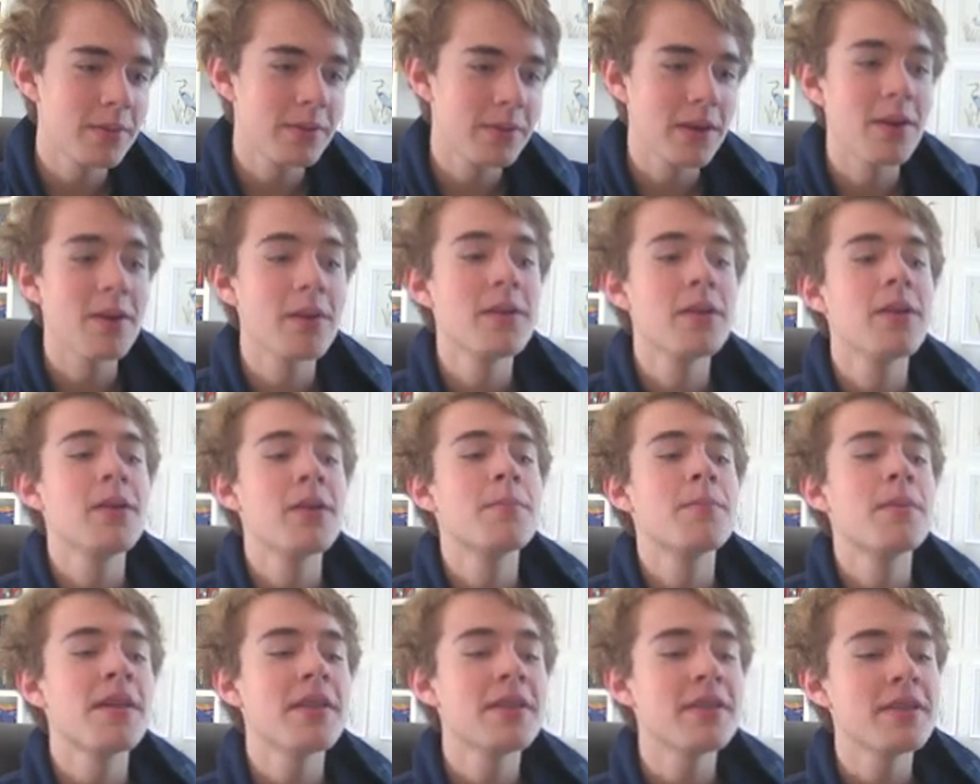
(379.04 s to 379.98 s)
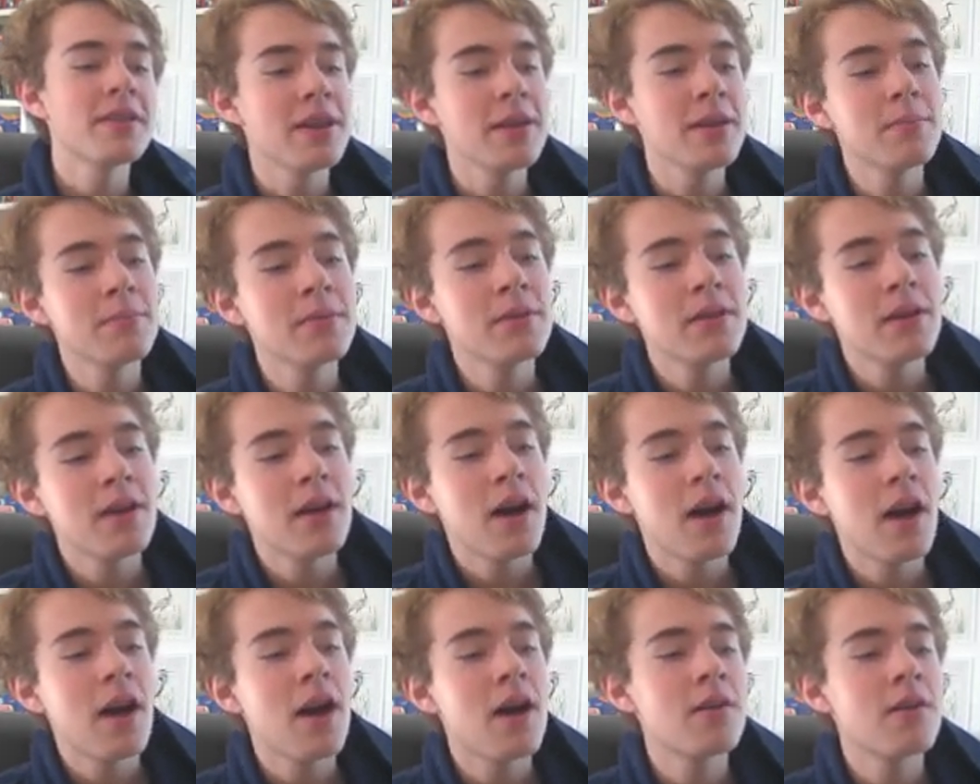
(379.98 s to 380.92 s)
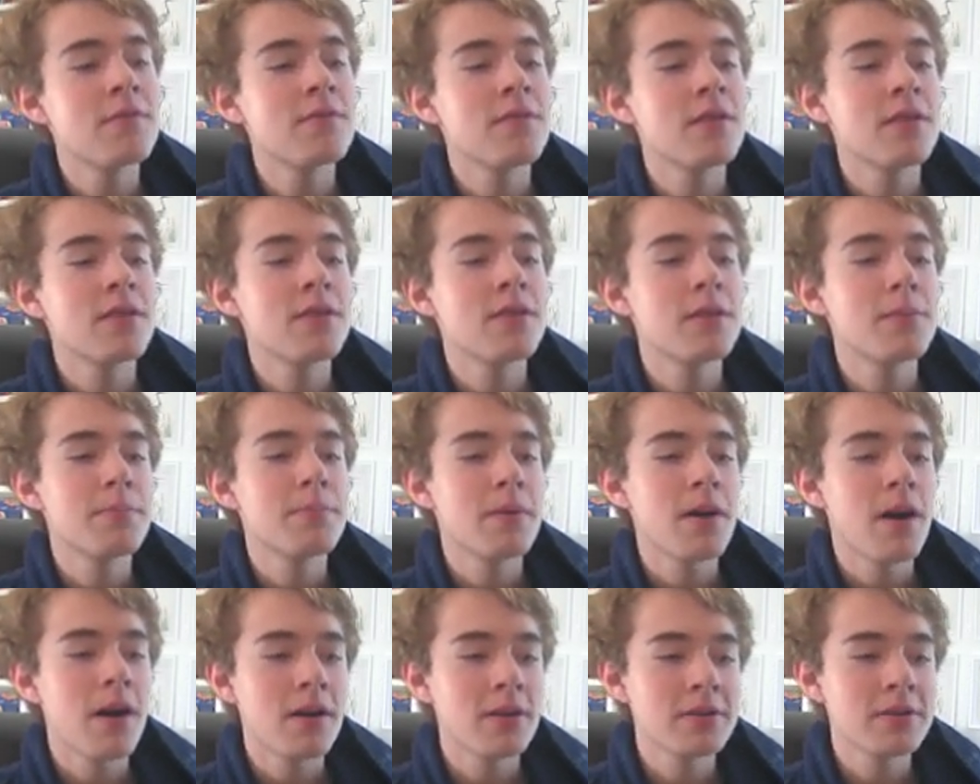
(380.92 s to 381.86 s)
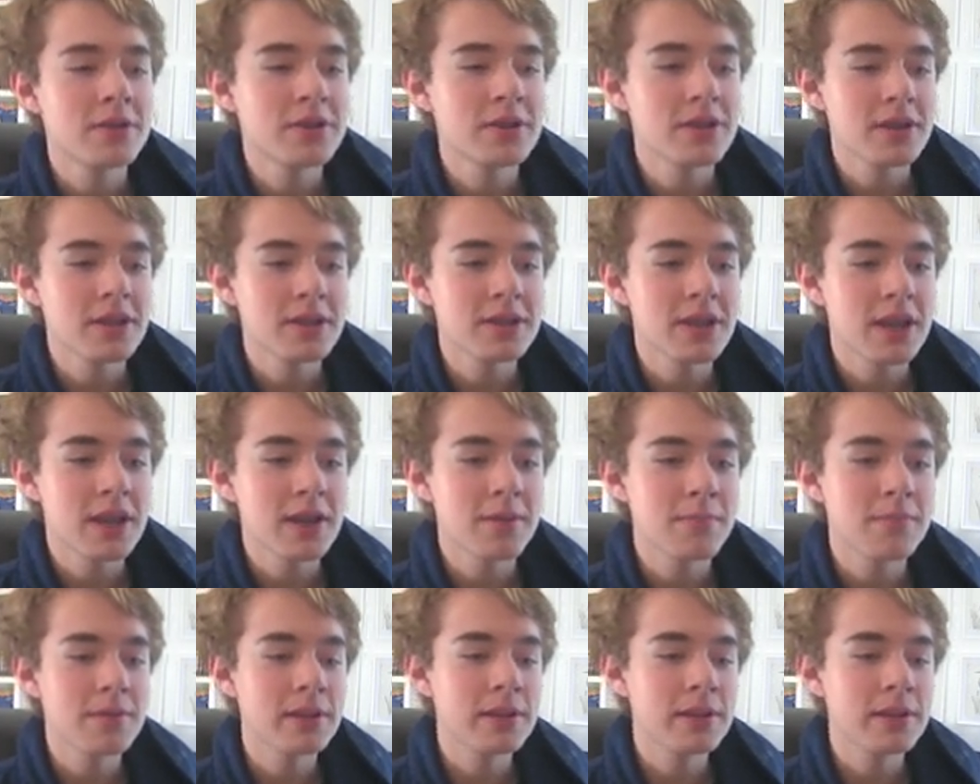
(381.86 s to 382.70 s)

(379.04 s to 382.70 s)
we go. By the name of the Ponce de